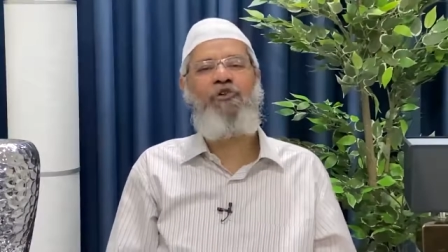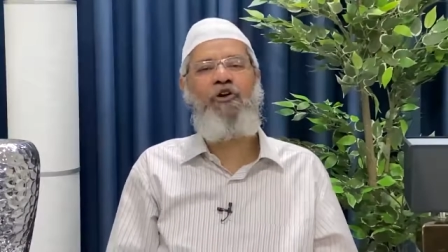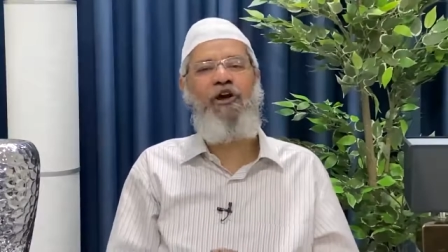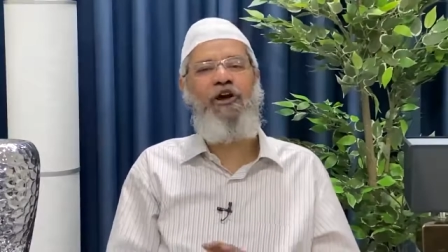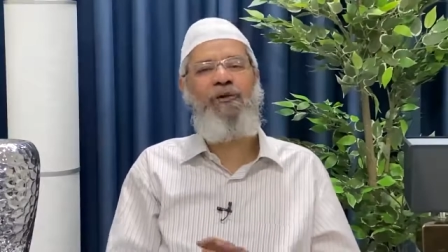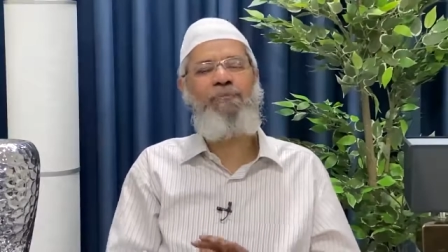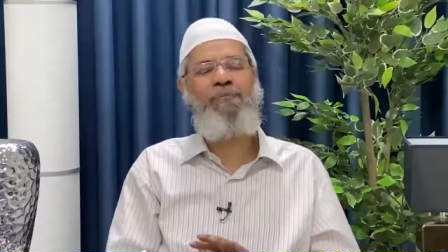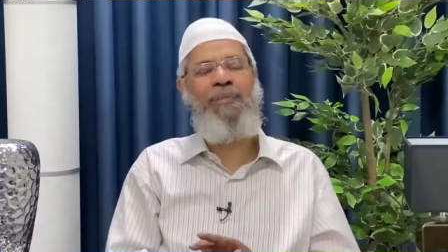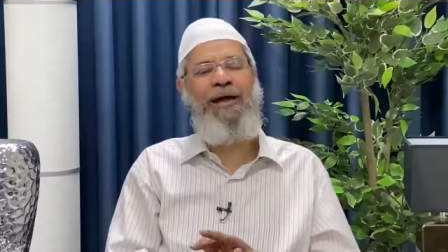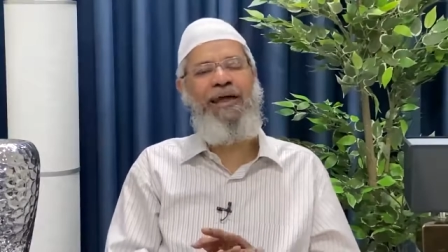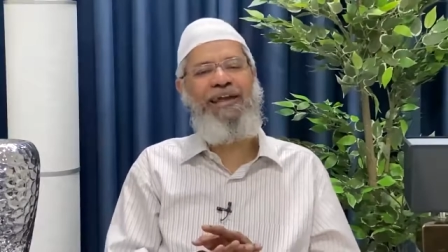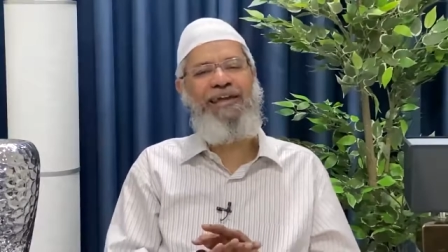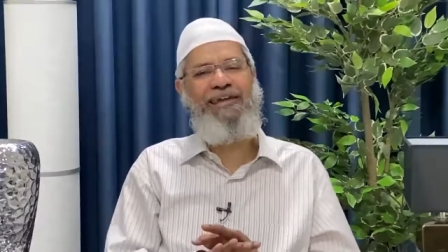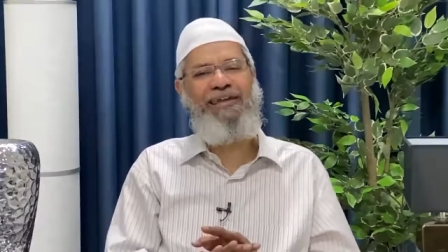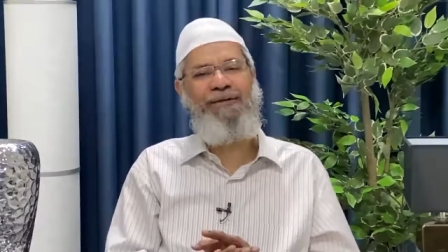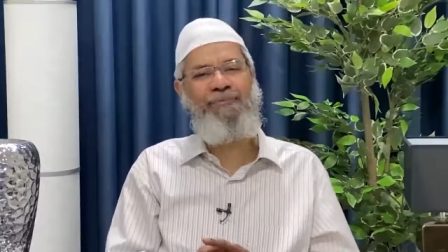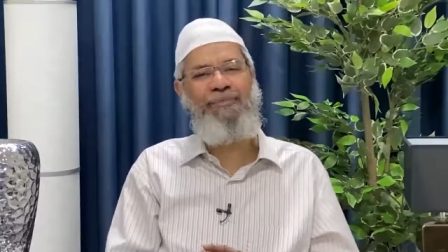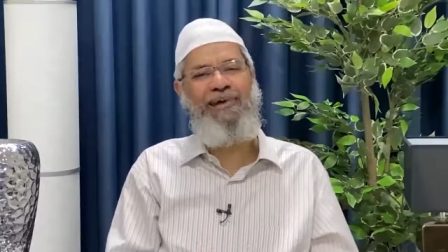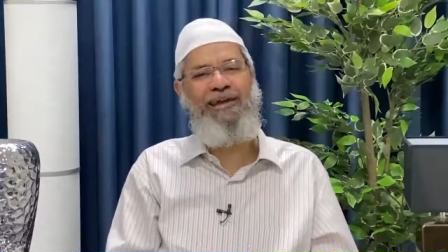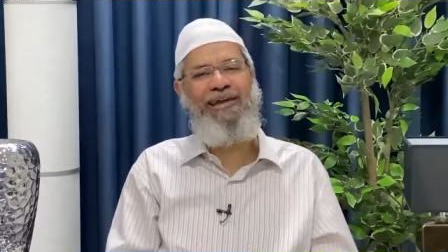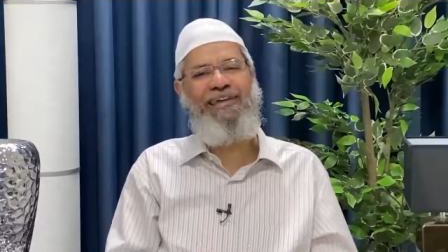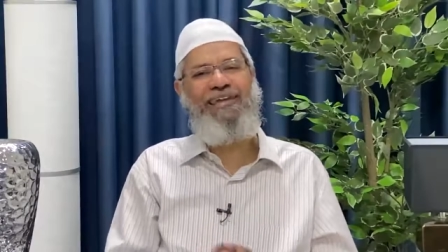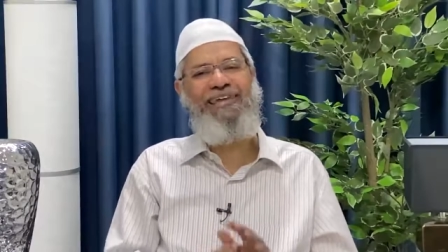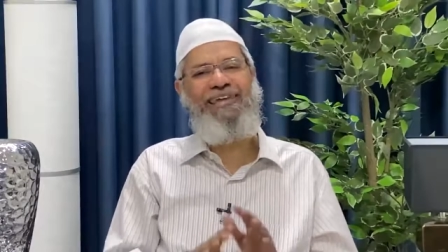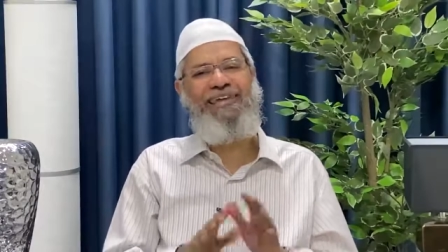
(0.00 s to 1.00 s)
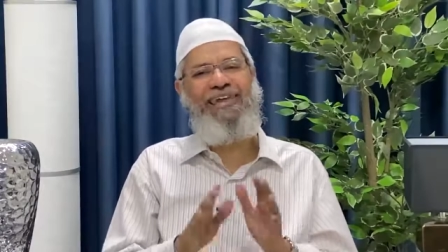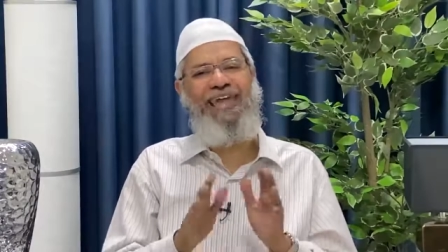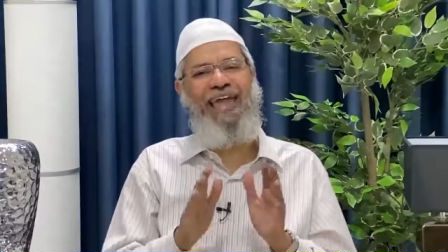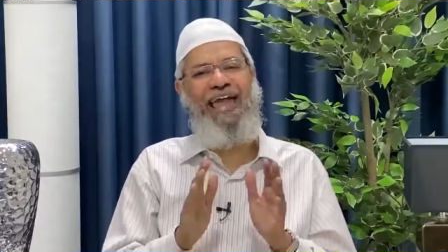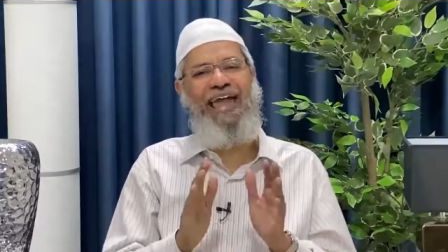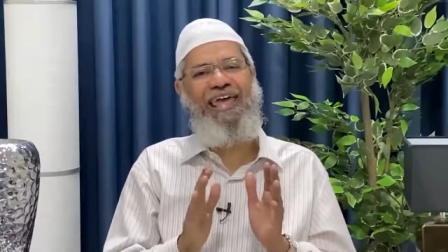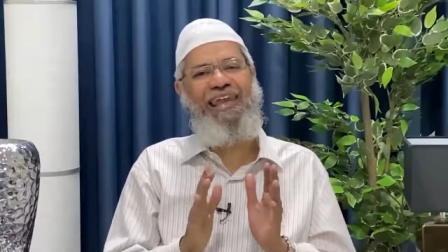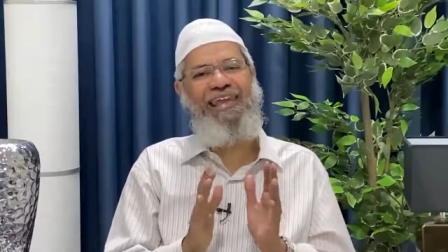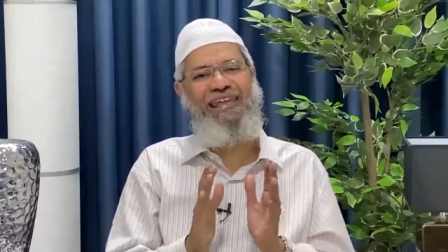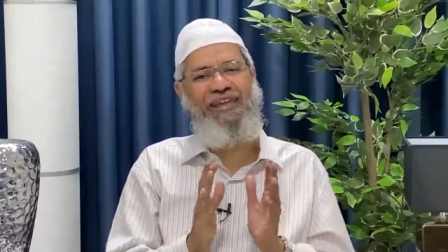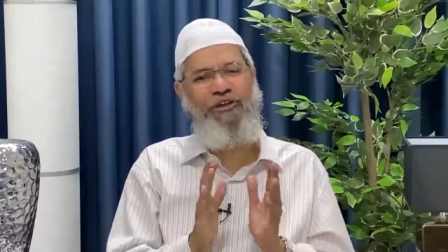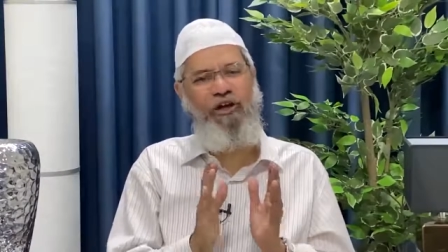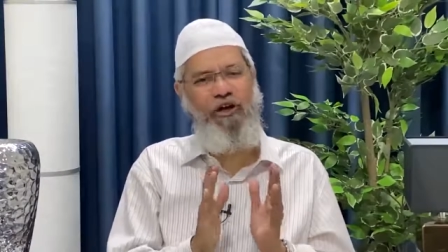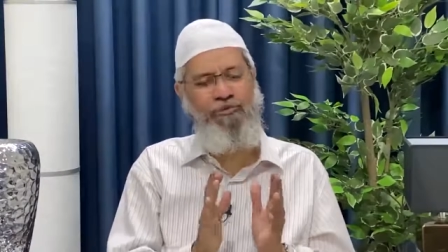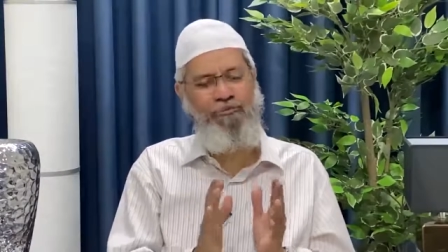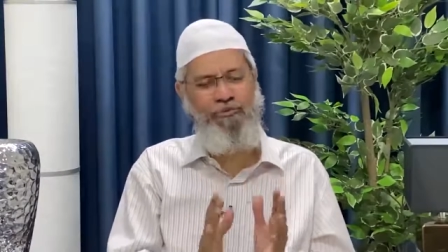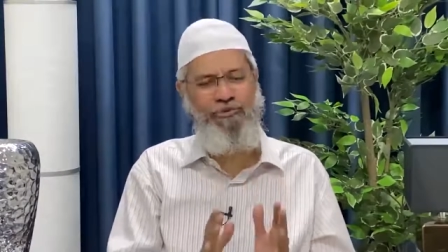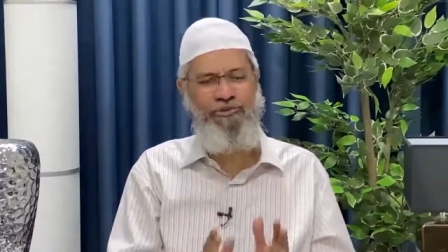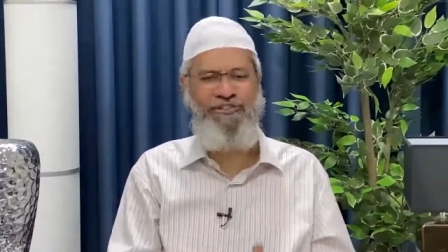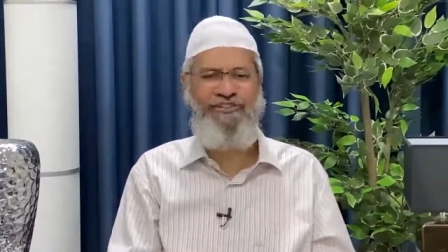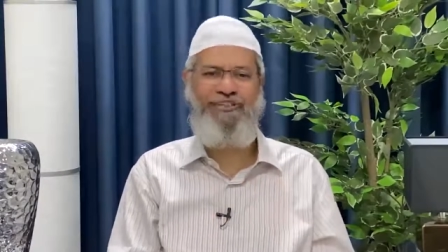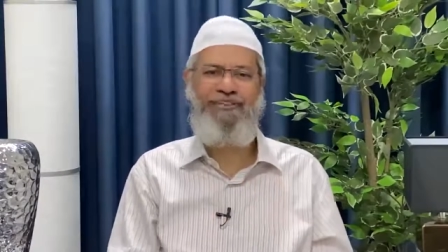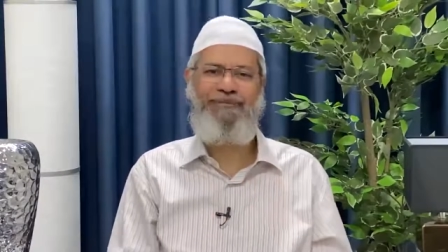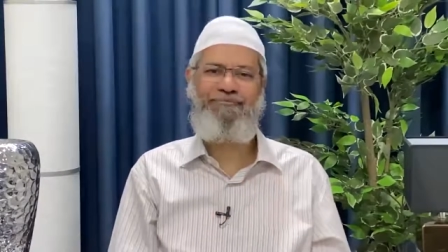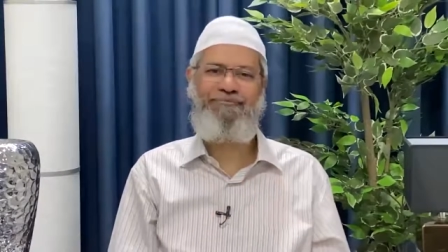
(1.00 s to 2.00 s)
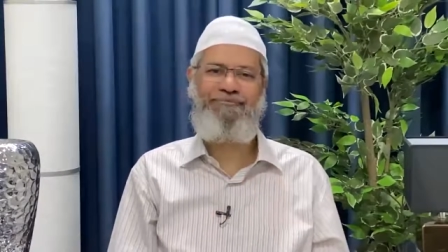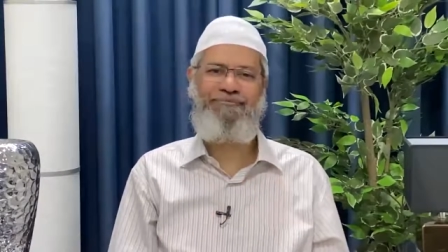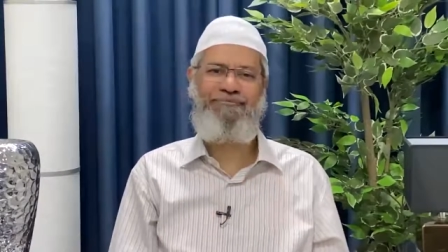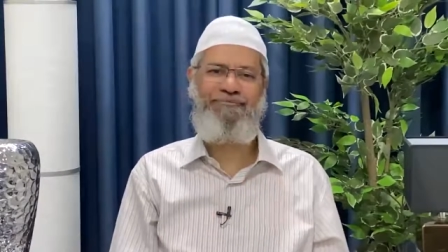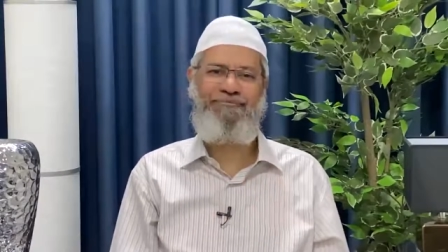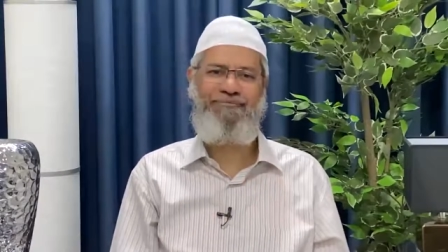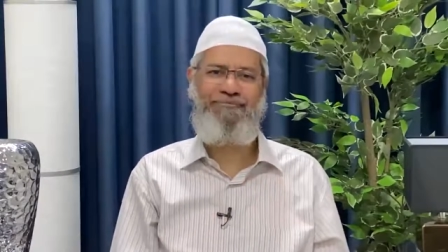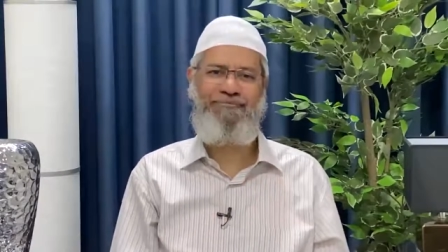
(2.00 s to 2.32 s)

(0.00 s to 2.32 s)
not mind debating any non-Muslim